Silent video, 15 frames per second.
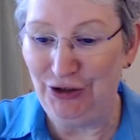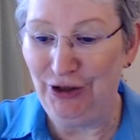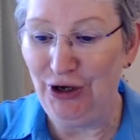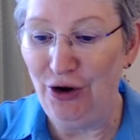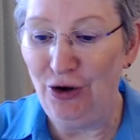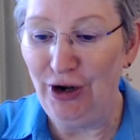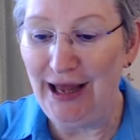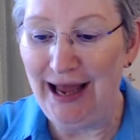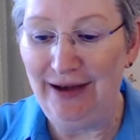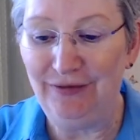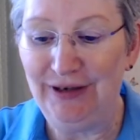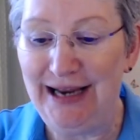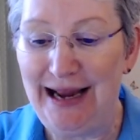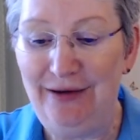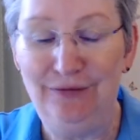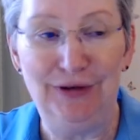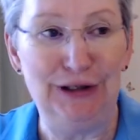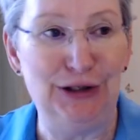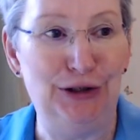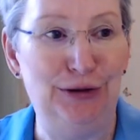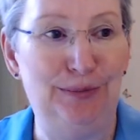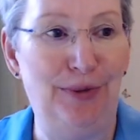They all have an
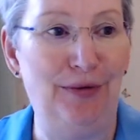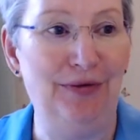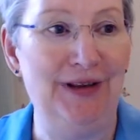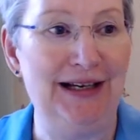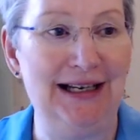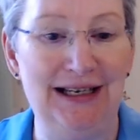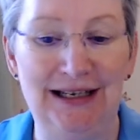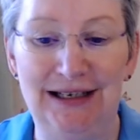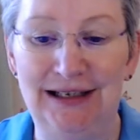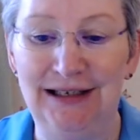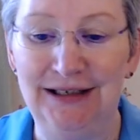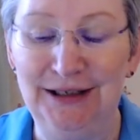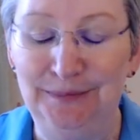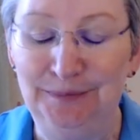envelope on the card.